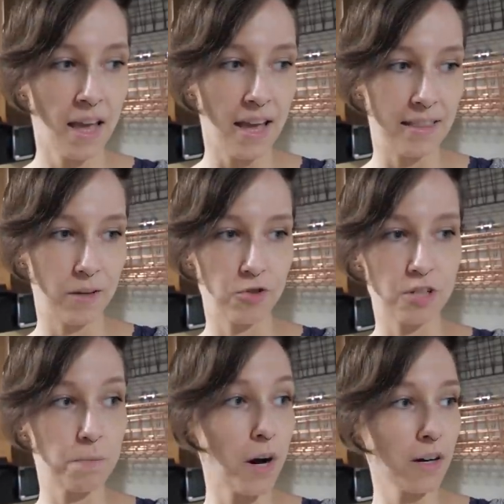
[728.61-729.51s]
and they would
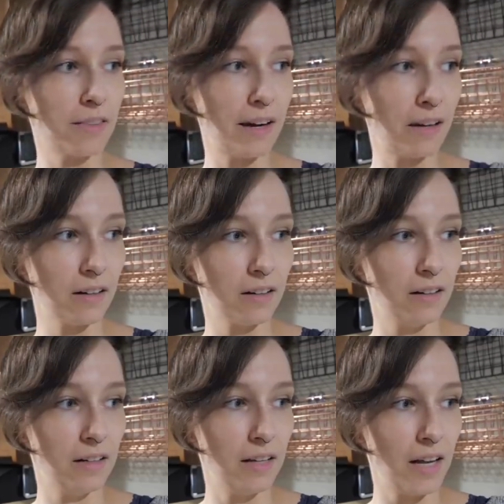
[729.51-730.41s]
just park there,
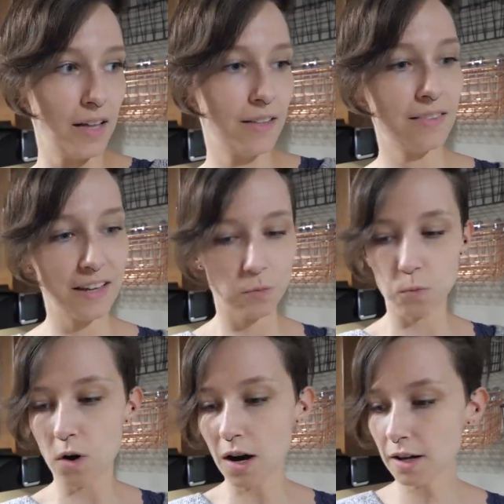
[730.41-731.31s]
and then they'd
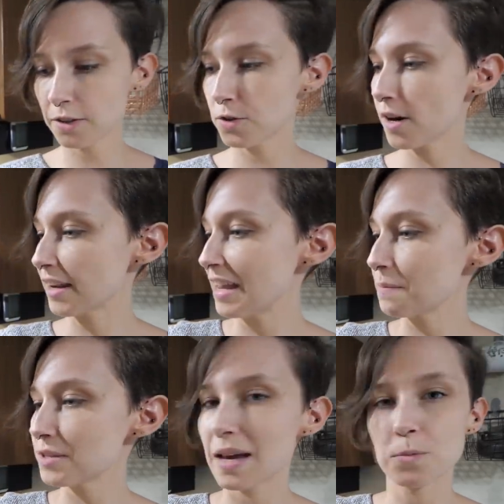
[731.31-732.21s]
walk through our
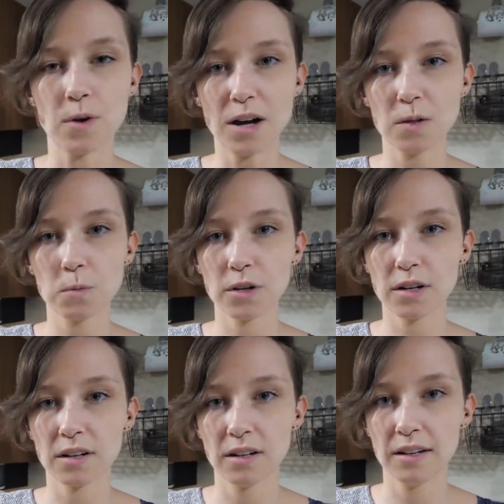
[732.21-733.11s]
campsite while we're